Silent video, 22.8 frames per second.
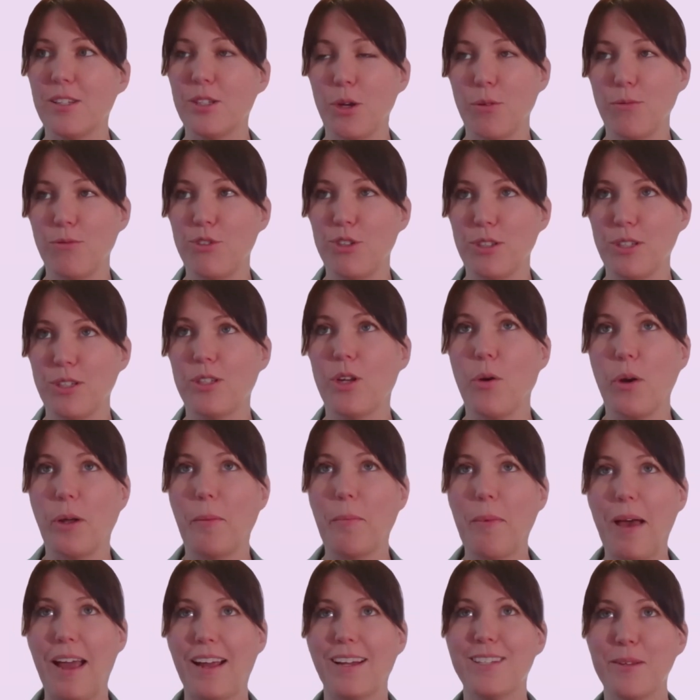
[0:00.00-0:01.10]
So just
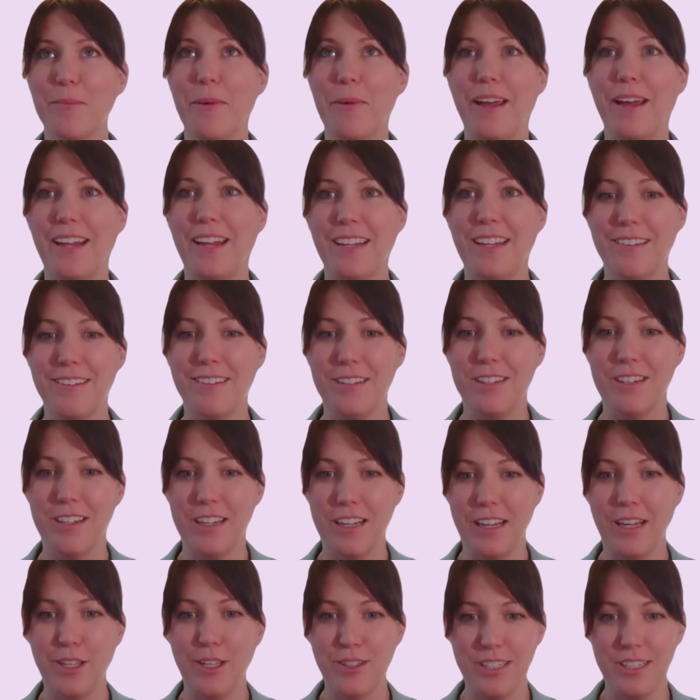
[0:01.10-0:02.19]
going back to my
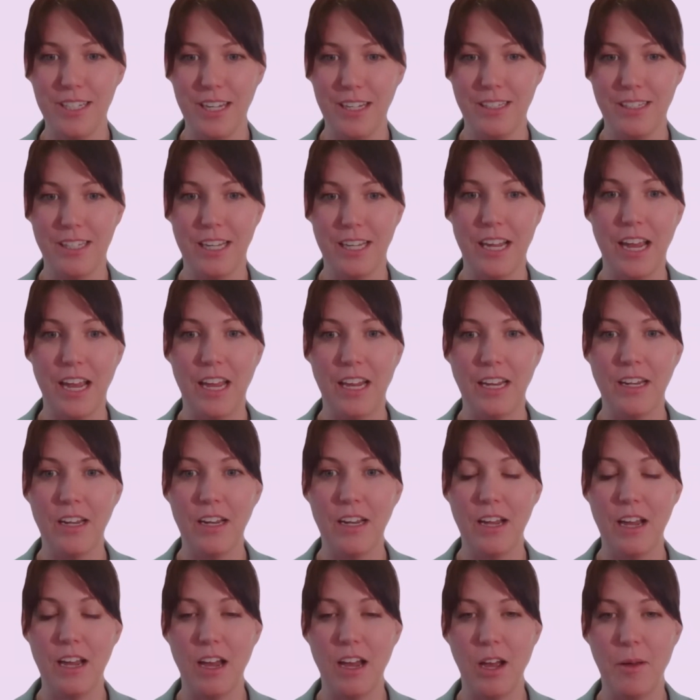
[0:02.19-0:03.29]
Hill days
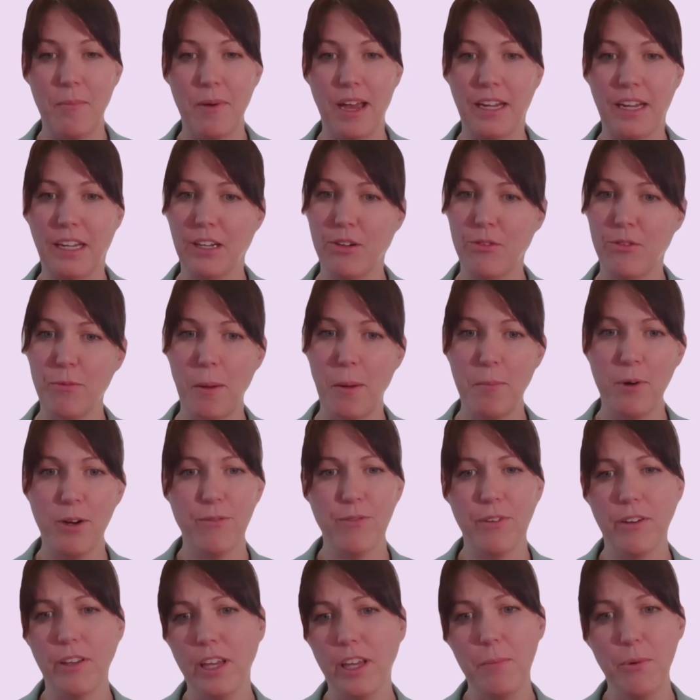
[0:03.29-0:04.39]
again, I can remember
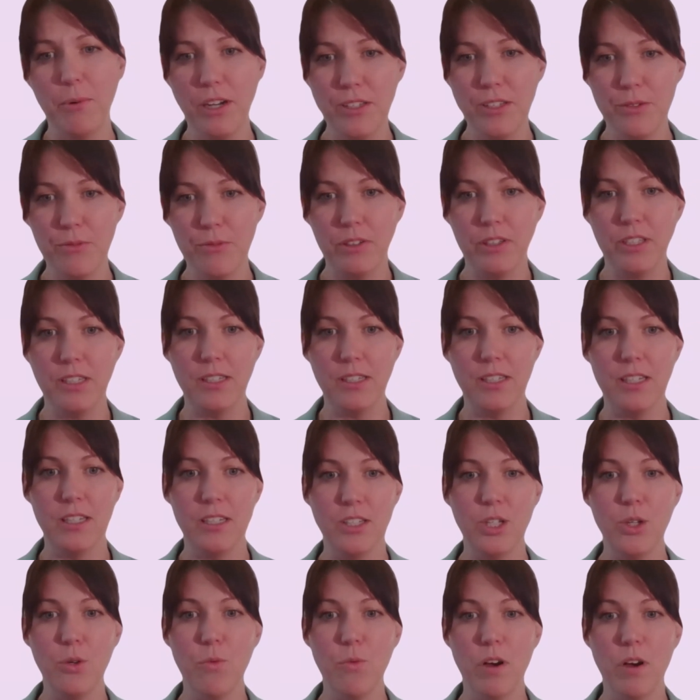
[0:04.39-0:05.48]
for like press
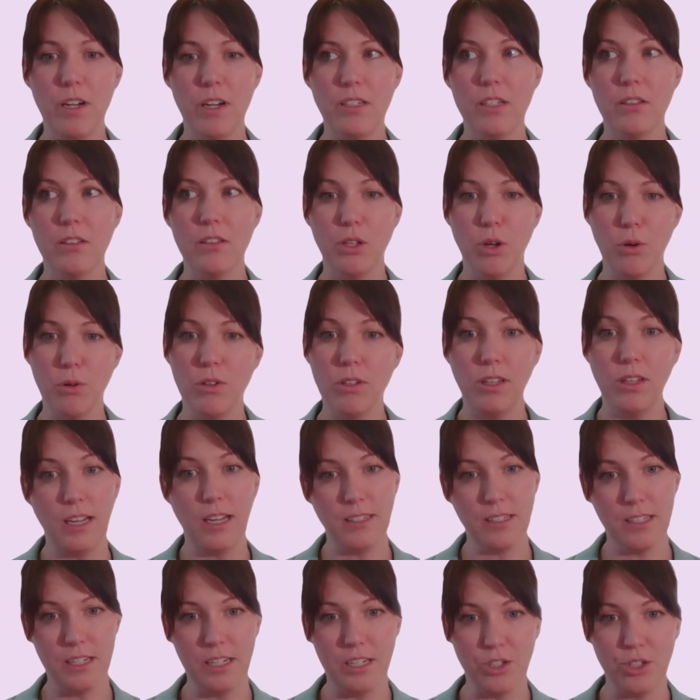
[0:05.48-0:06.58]
releases, you wanted to
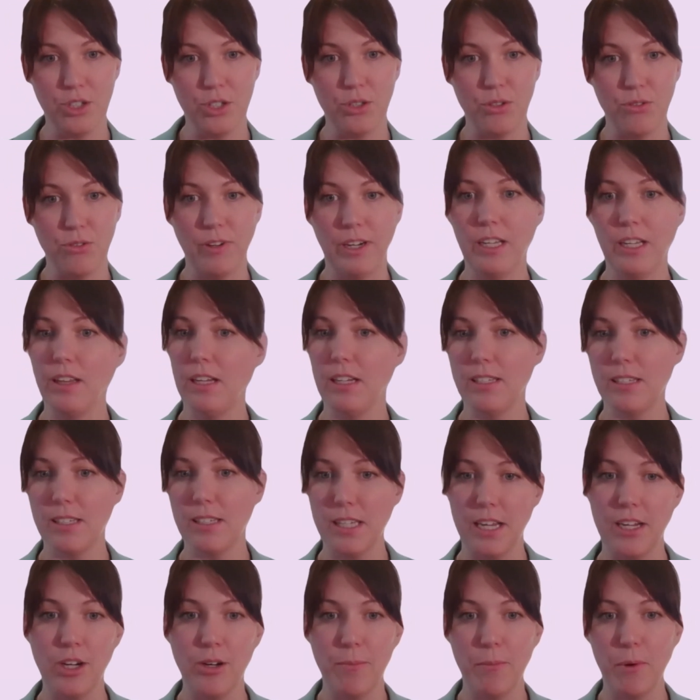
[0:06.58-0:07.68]
localize an issue, right? Like
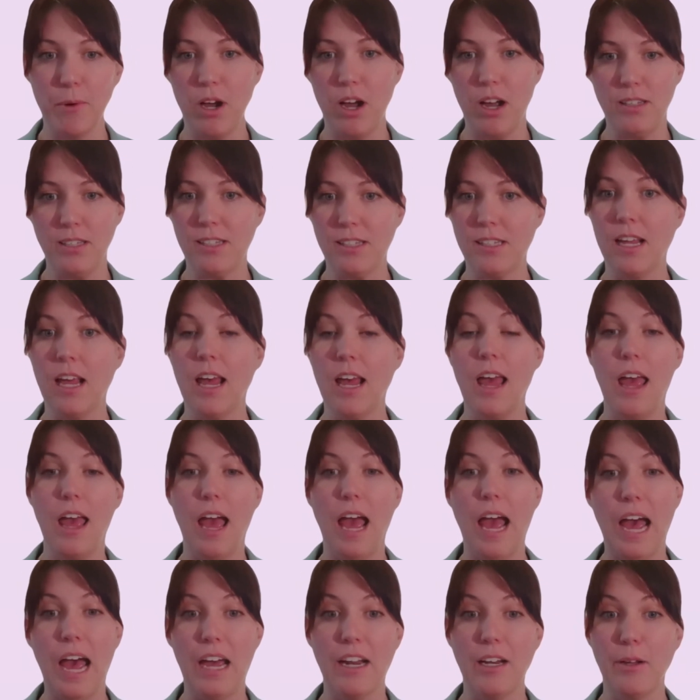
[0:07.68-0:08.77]
say your boss
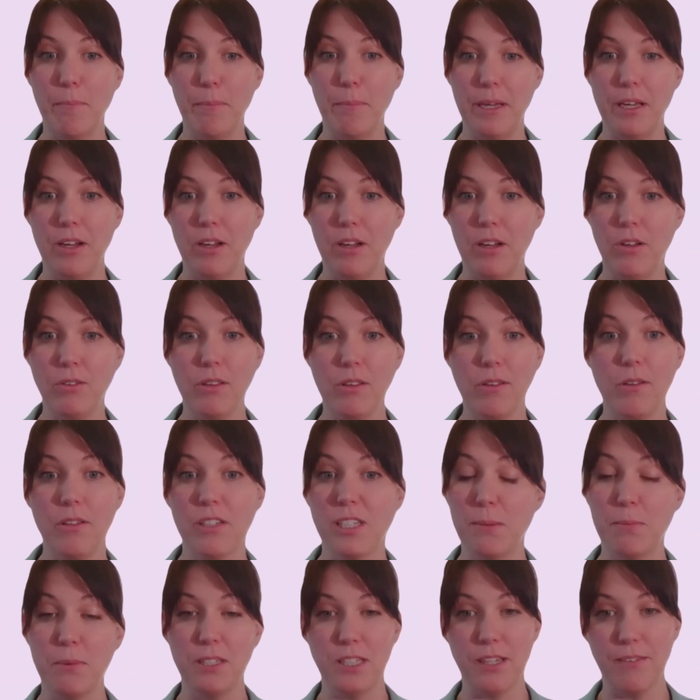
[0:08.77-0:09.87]
had a bill
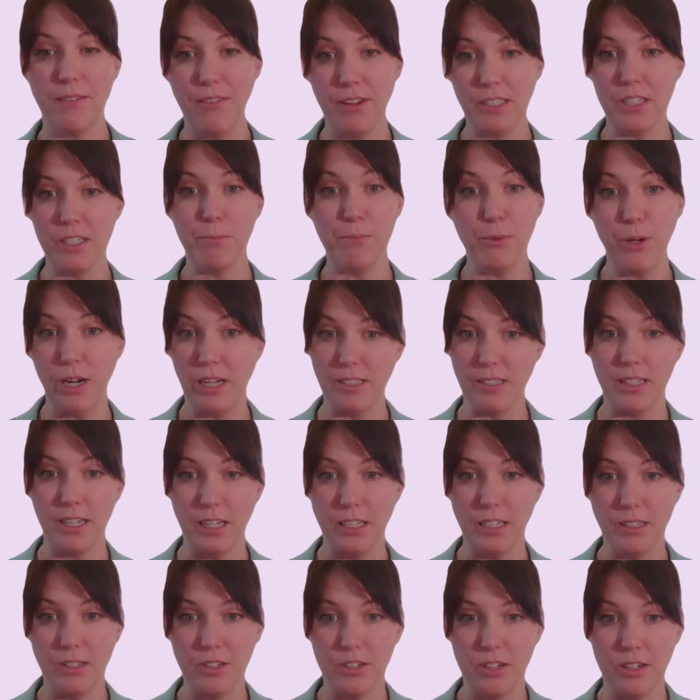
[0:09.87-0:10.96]
specific to breast
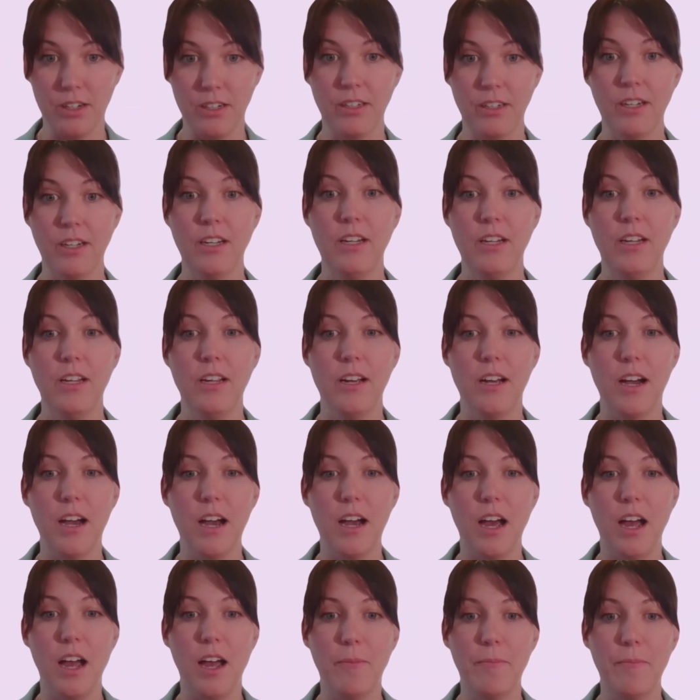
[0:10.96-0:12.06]
cancer,
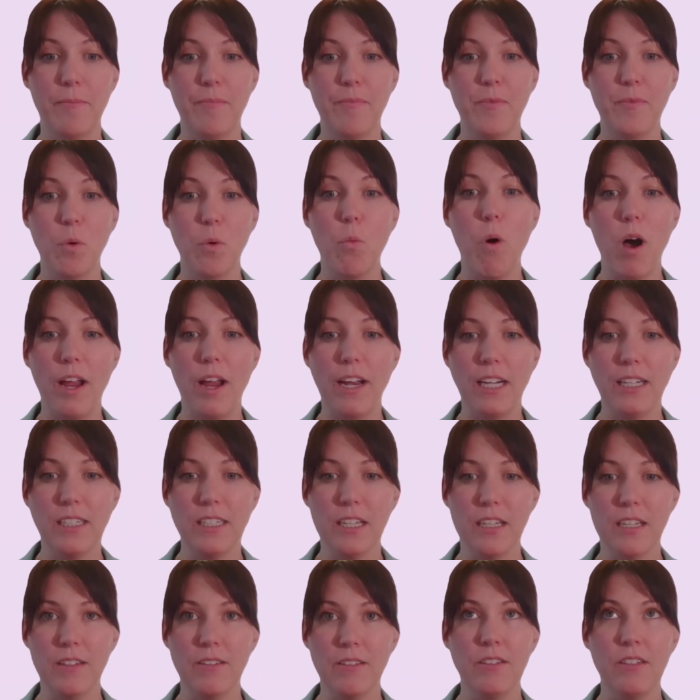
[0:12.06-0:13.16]
wanting
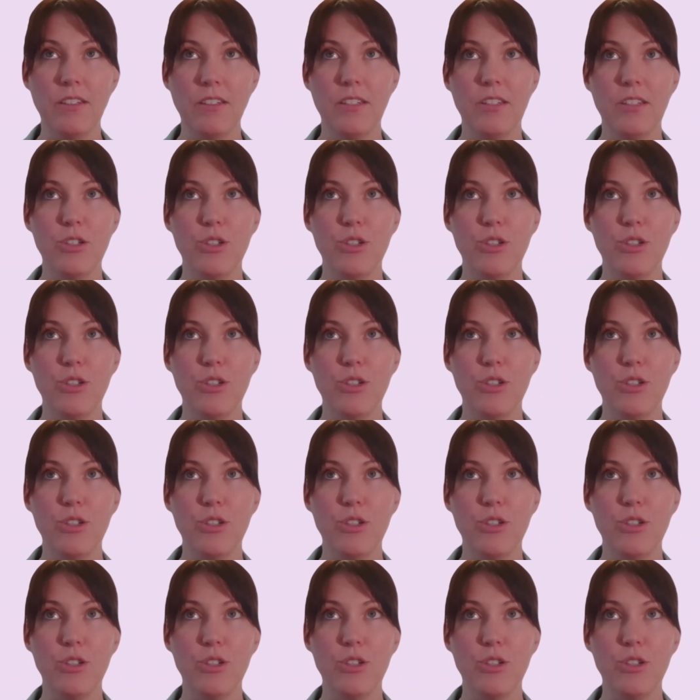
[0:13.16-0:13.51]
to